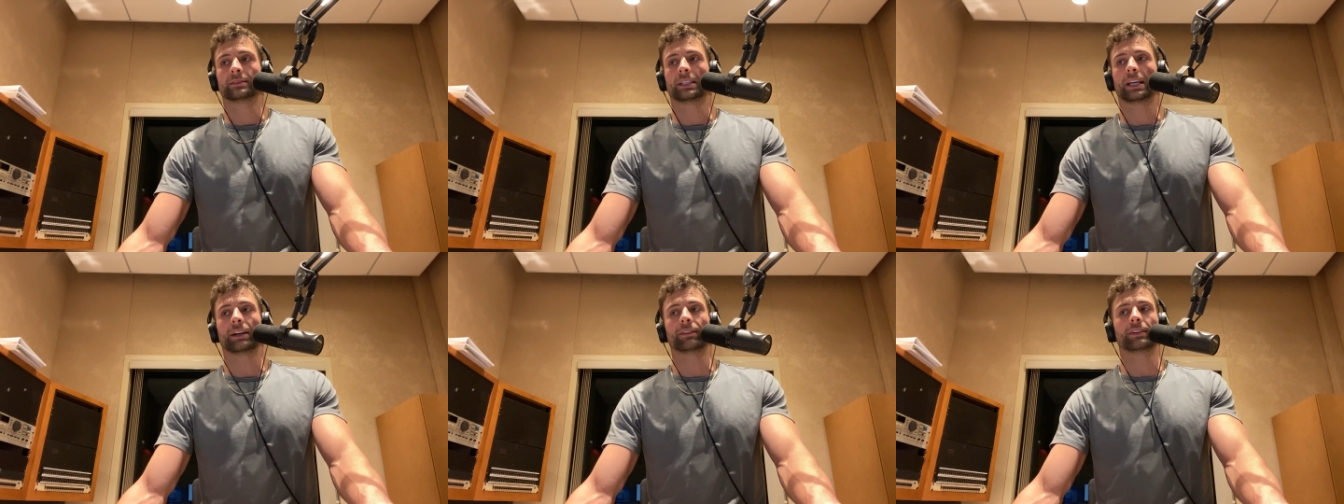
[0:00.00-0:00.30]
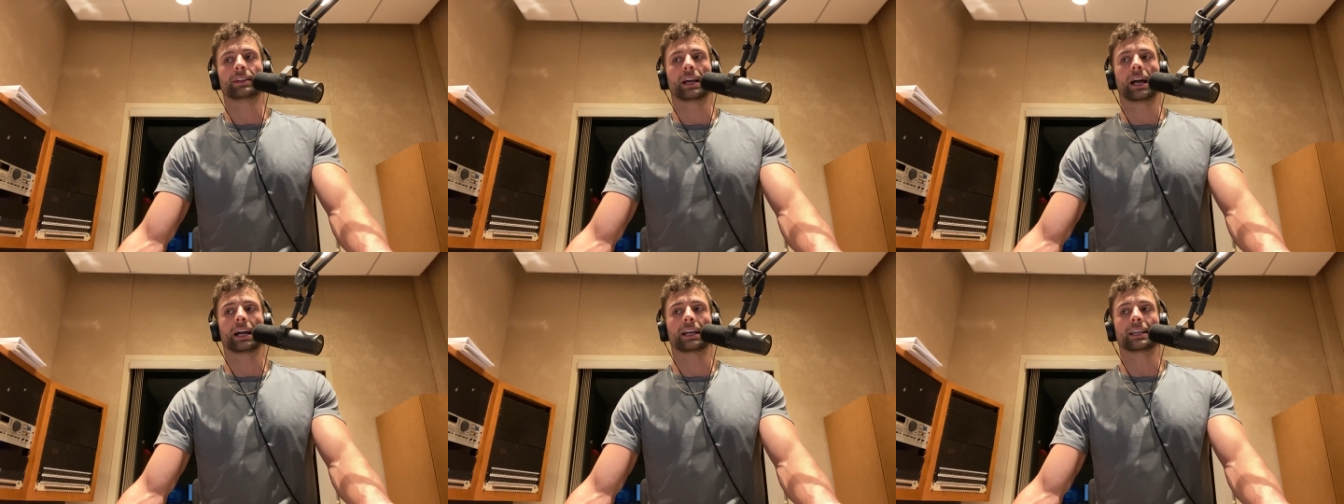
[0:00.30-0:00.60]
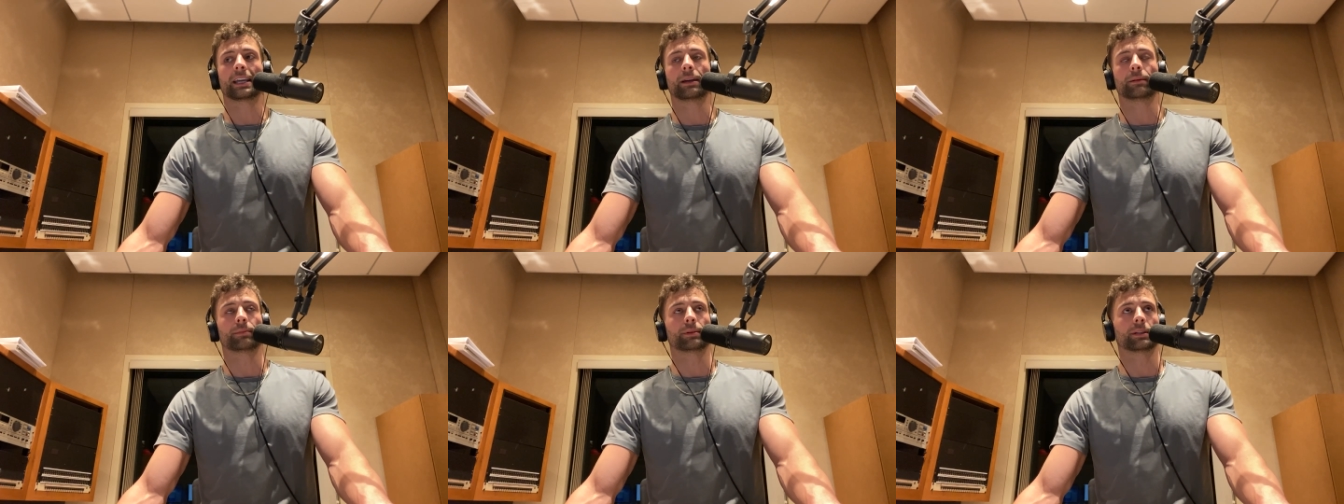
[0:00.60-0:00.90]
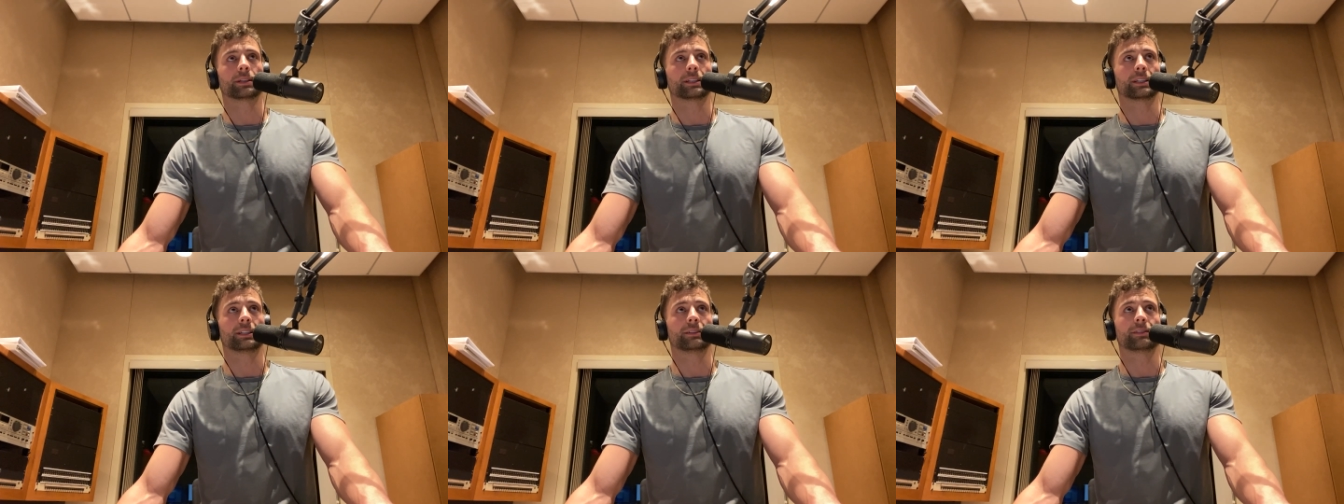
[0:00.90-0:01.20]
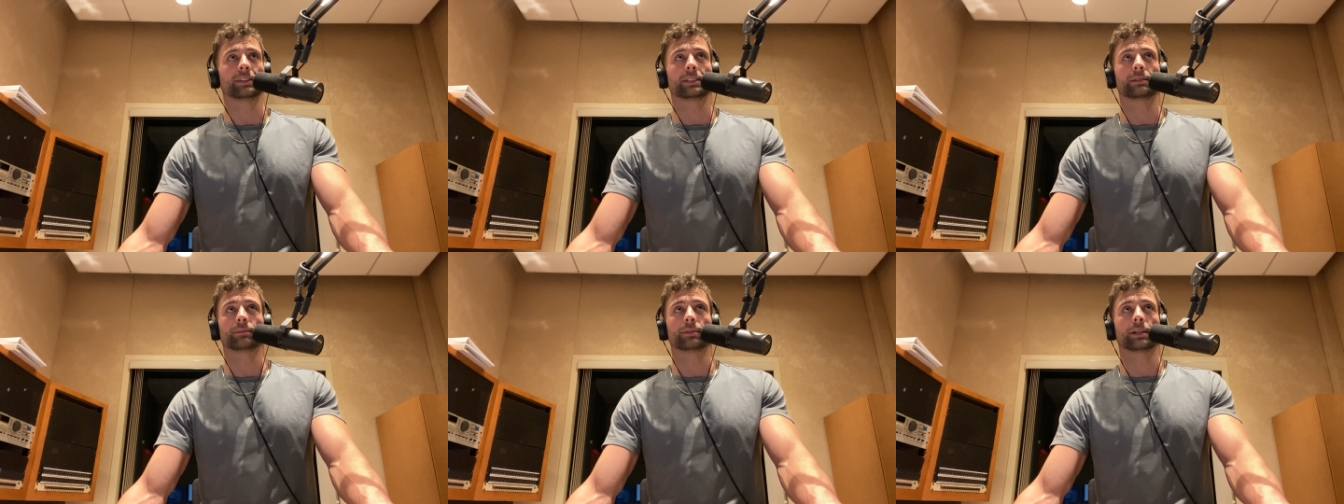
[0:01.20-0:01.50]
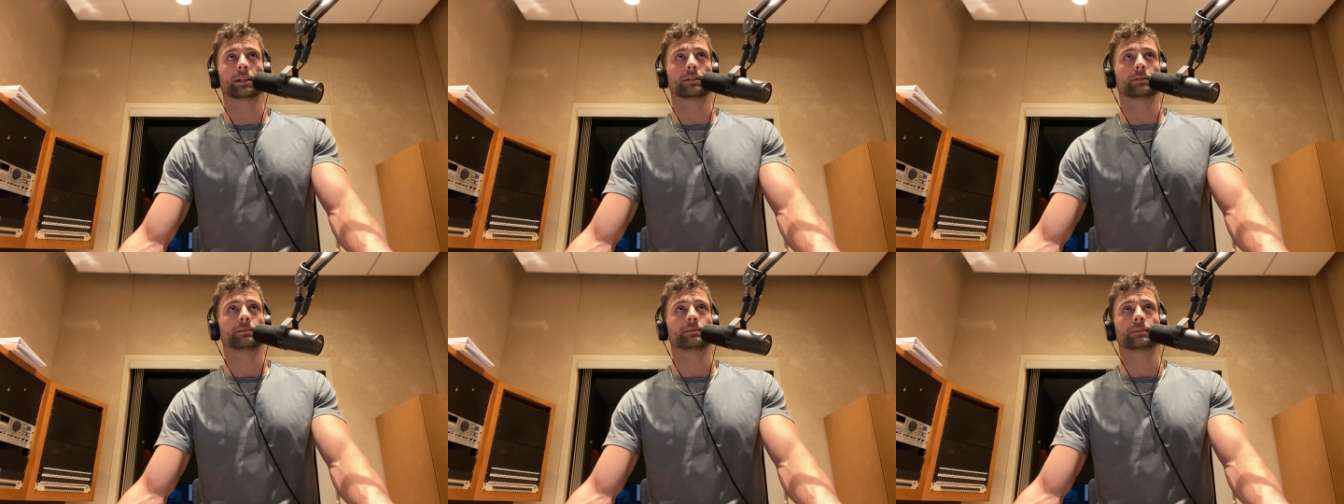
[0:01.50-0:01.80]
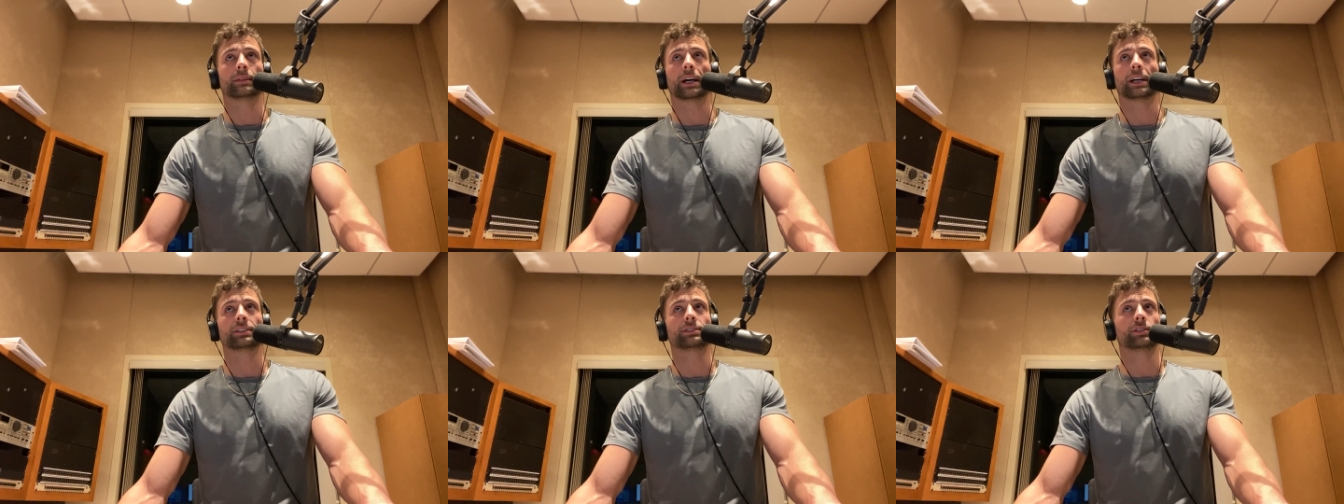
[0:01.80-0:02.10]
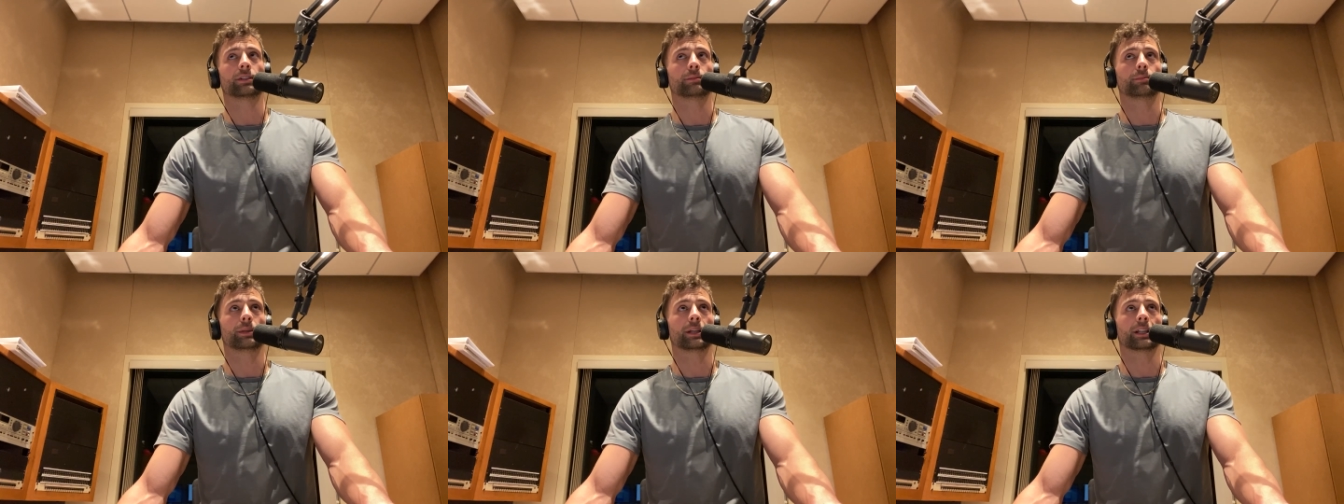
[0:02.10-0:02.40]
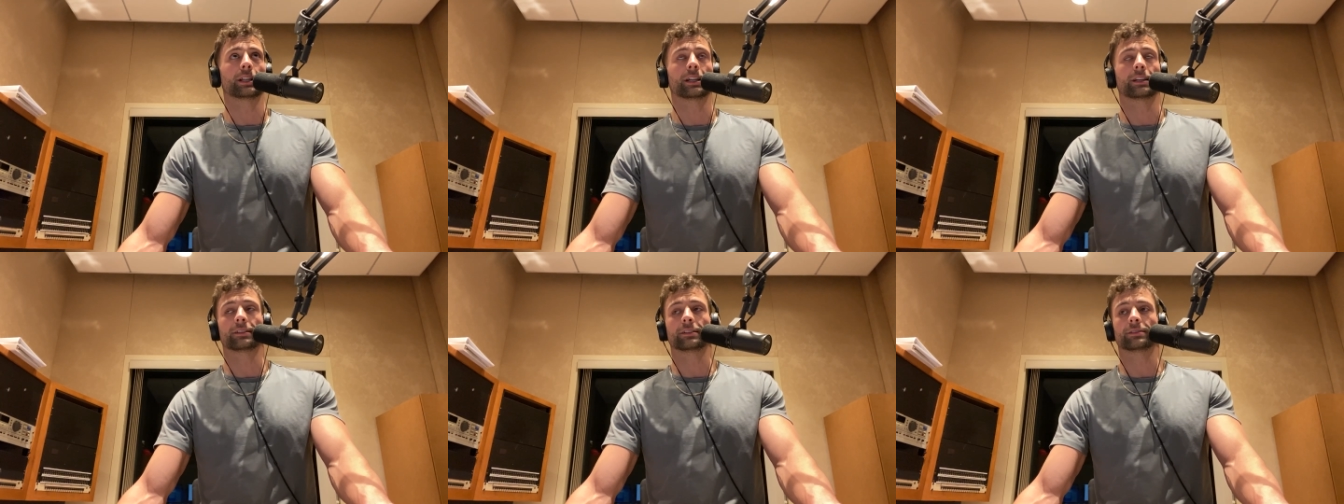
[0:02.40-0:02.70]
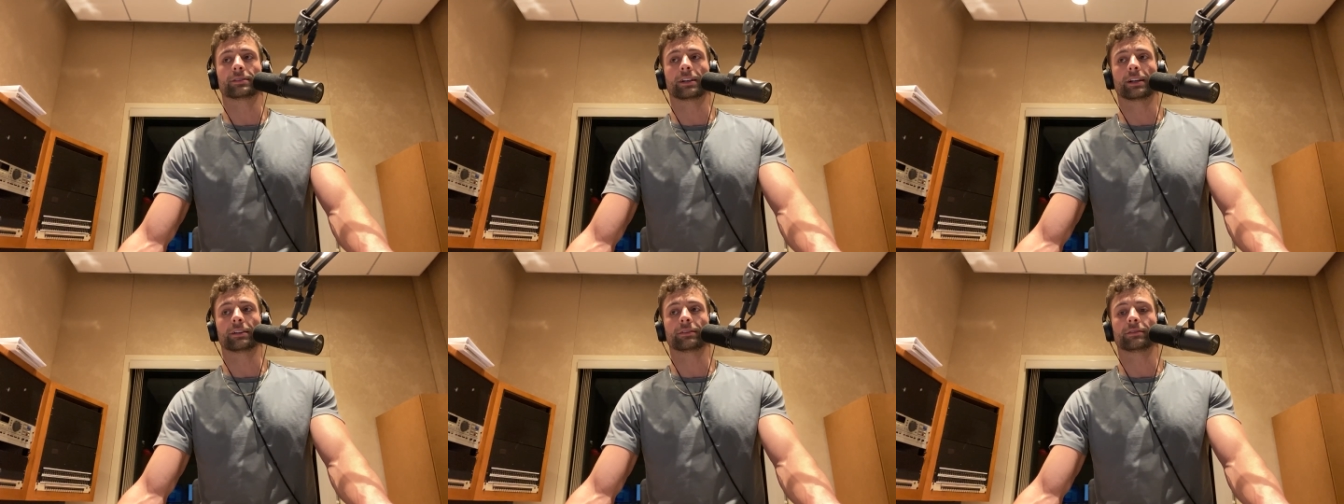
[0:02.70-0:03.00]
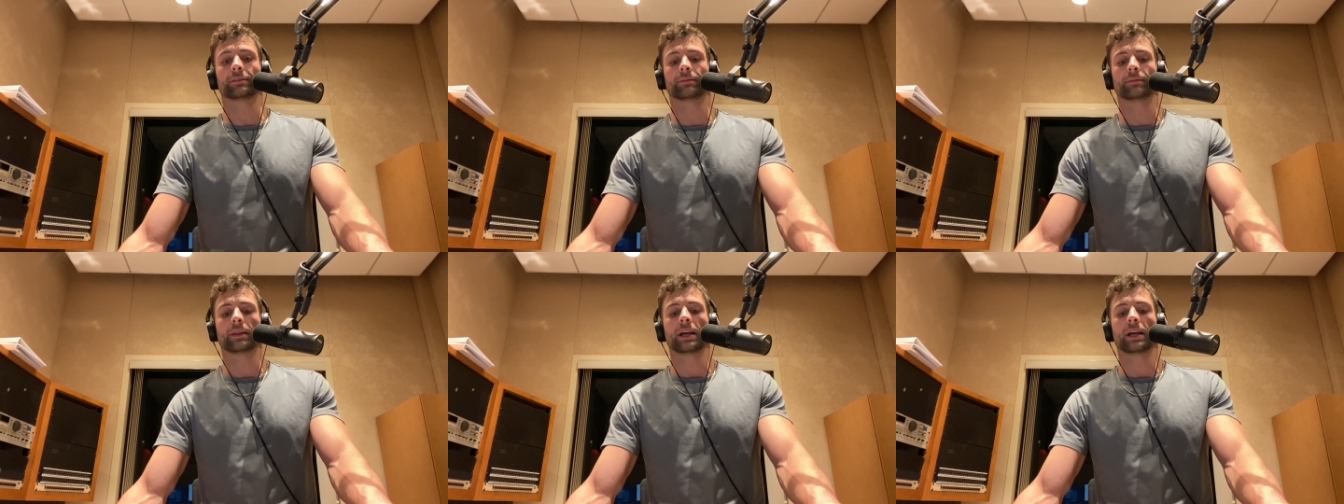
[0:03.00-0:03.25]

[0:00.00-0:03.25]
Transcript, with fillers: Every I can't believe it, bro. I shouldn't be allowed to drive.